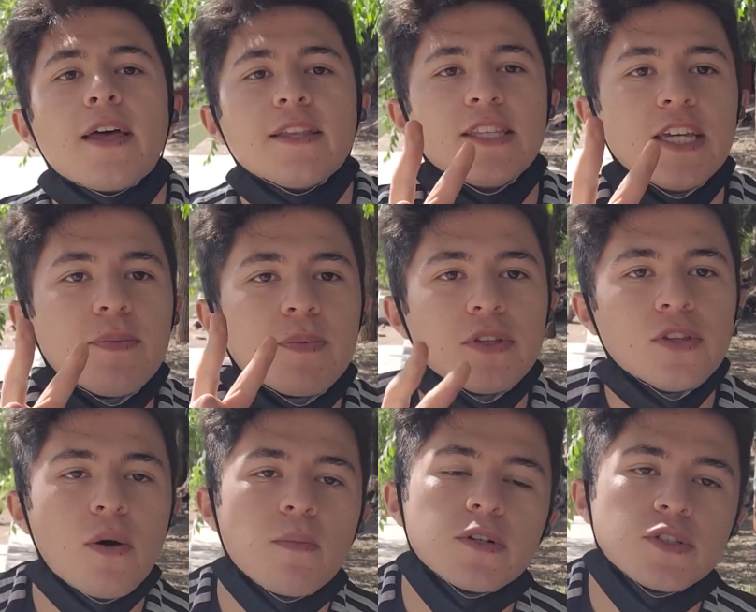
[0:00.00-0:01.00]
tip
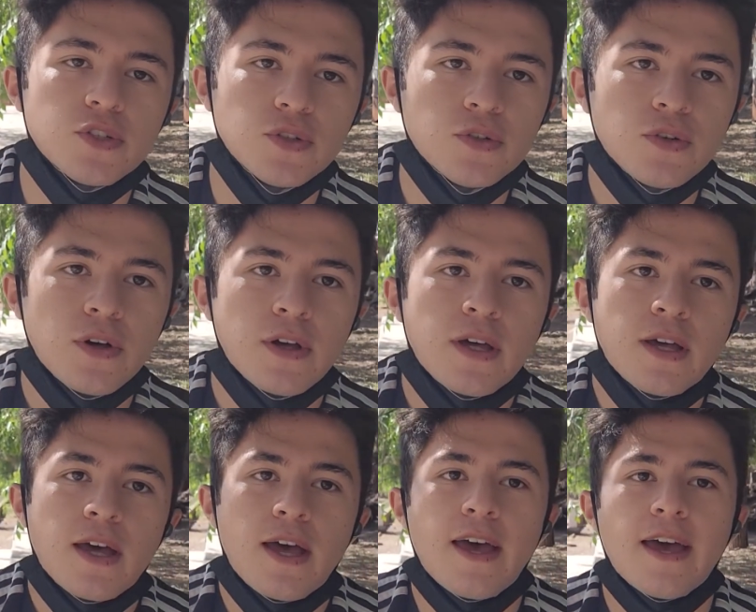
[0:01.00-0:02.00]
number 2,
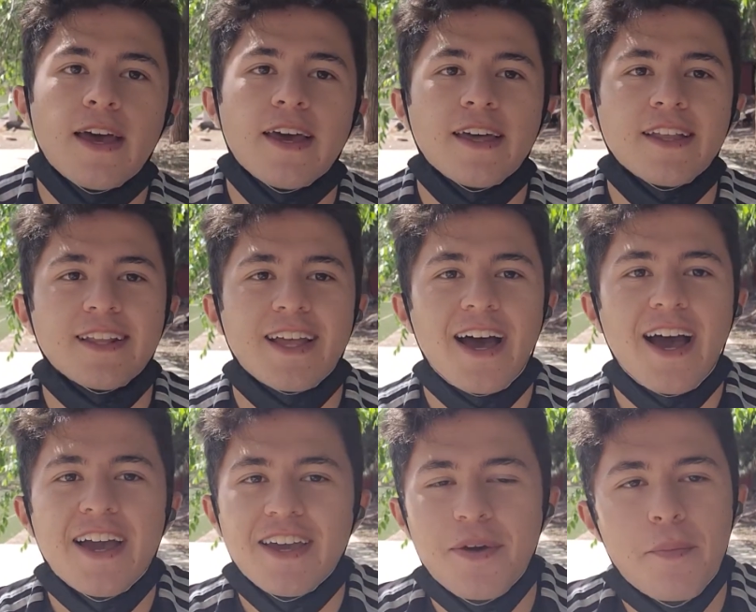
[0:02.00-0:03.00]
and
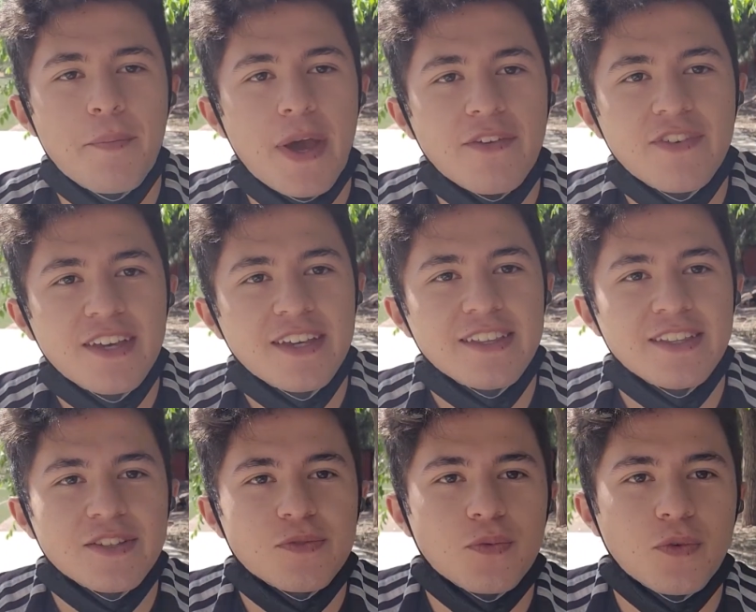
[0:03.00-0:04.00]
I maybe
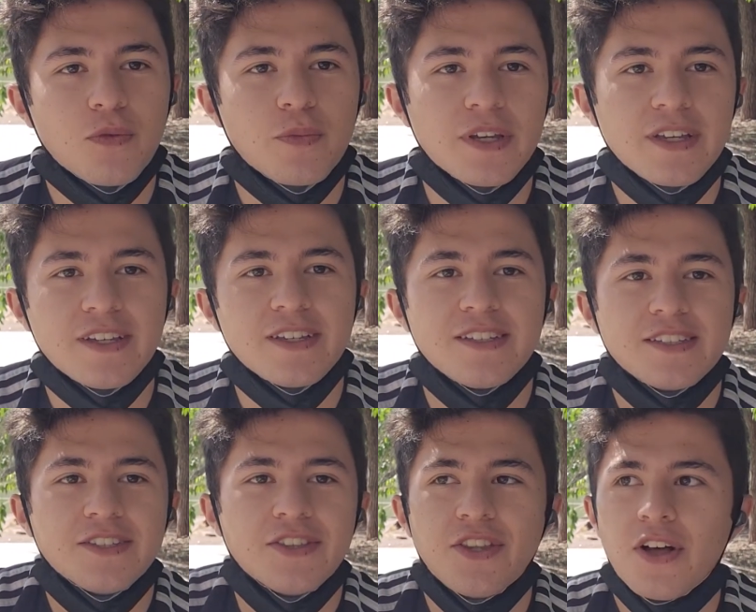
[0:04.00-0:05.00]
this will be
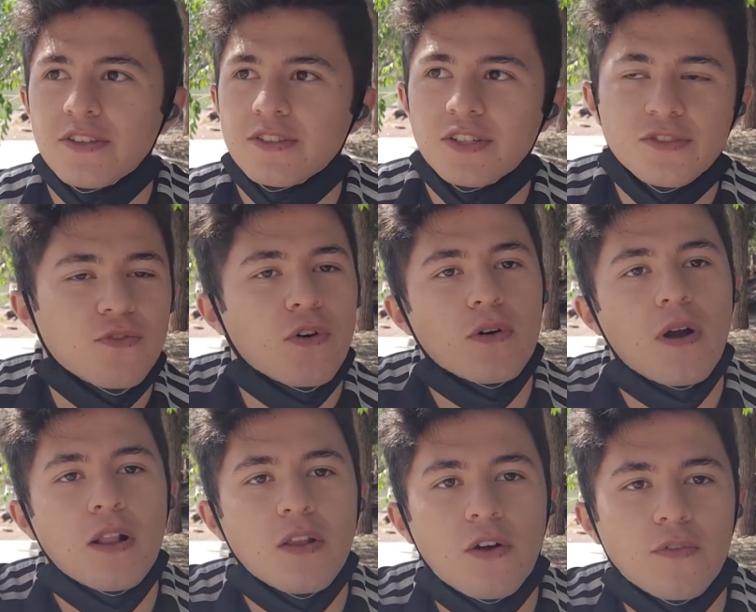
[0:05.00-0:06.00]
nonsense for
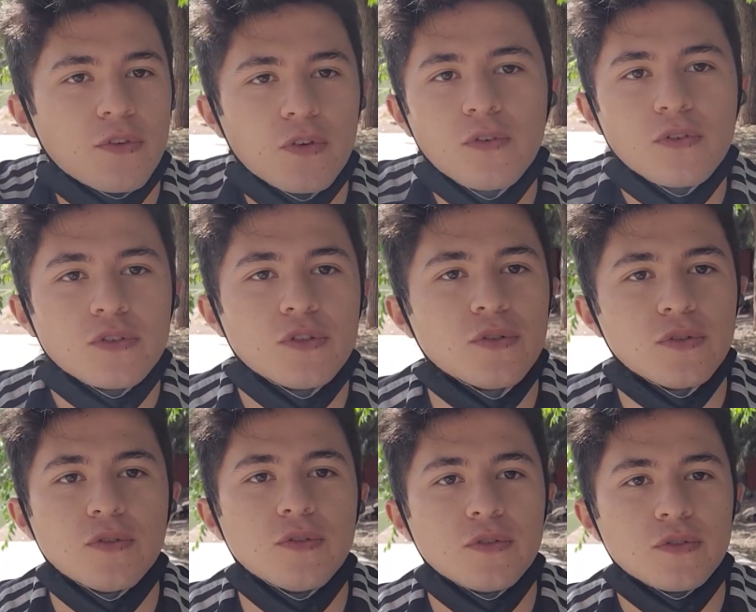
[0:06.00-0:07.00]
a lot of you
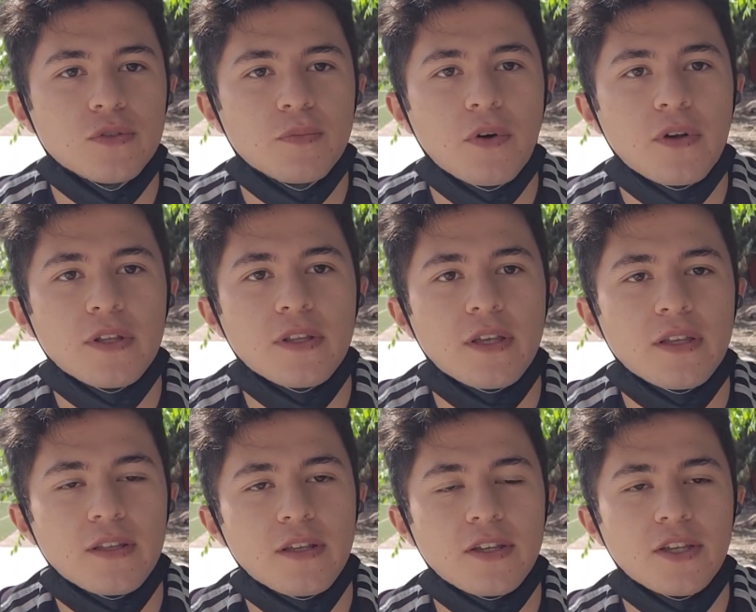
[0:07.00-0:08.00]
to put in
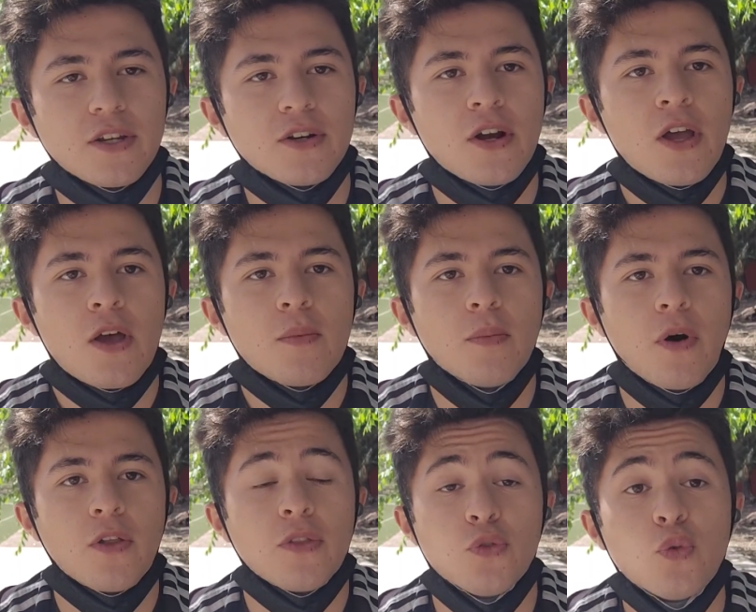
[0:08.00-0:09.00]
here,
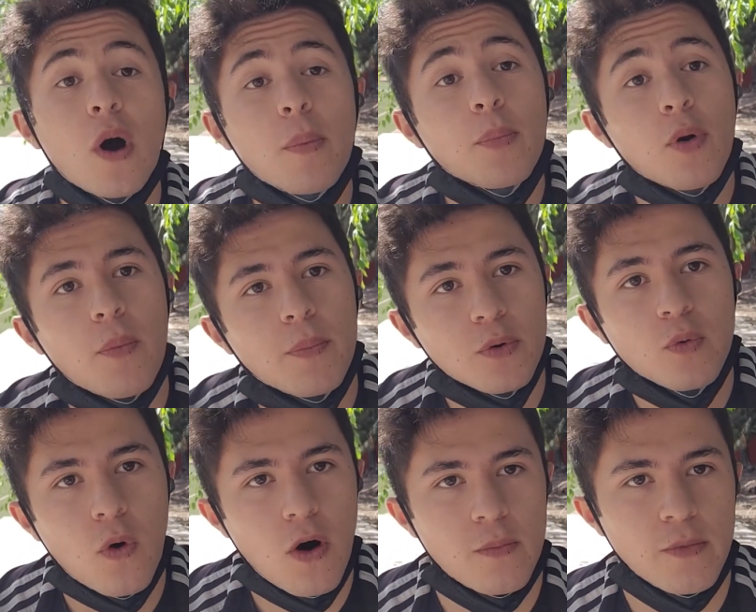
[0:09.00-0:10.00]
but do a proper
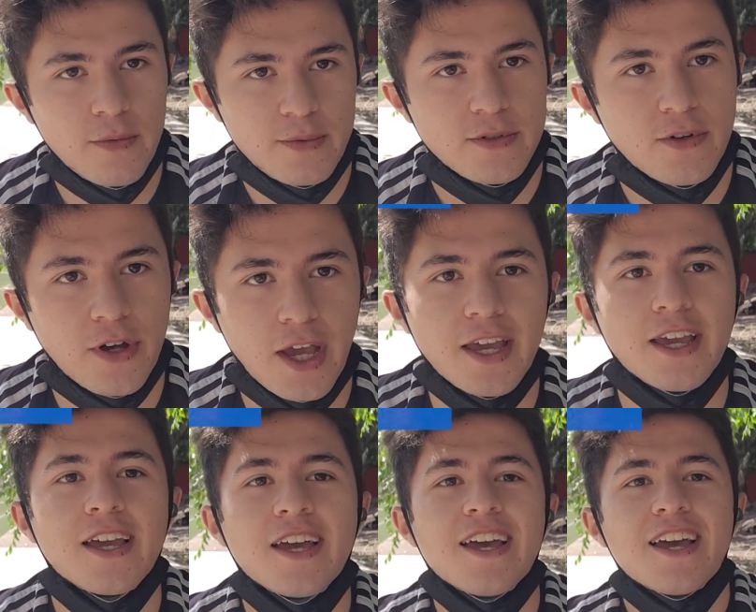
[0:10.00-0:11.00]
warm-up. Okay,
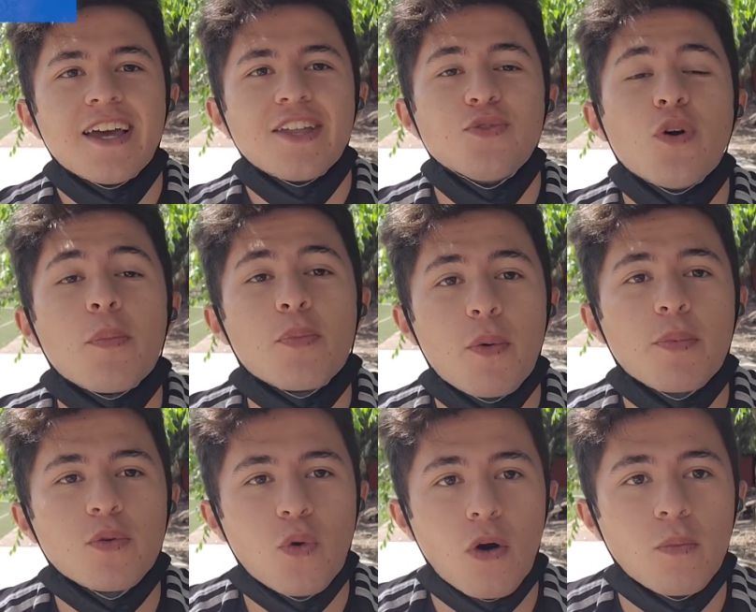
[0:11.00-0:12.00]
do a proper
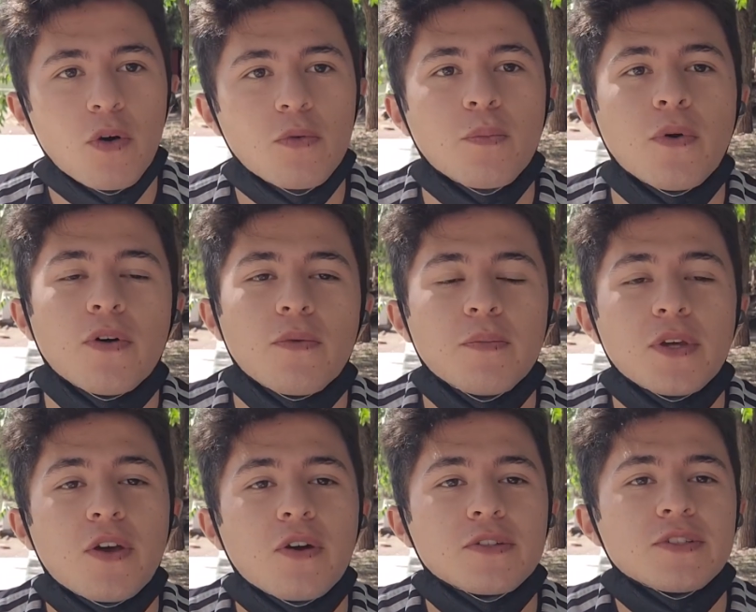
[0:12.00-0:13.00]
warm-up, but
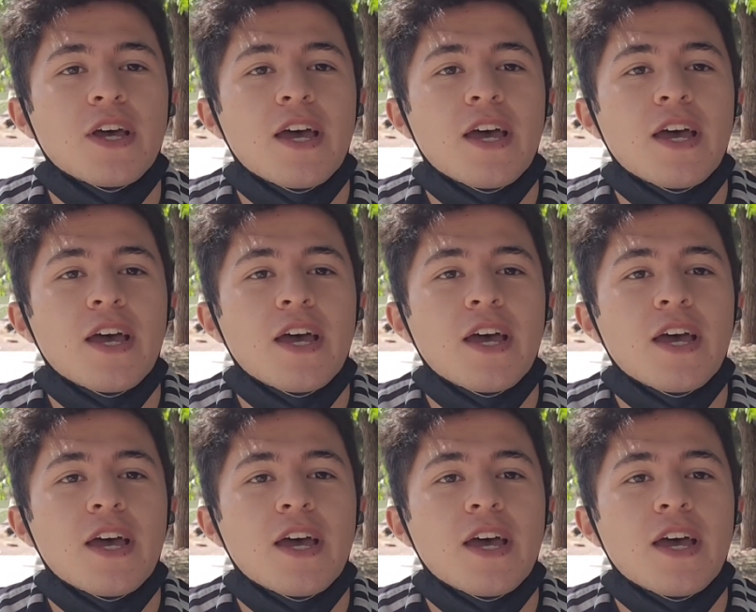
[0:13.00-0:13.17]
because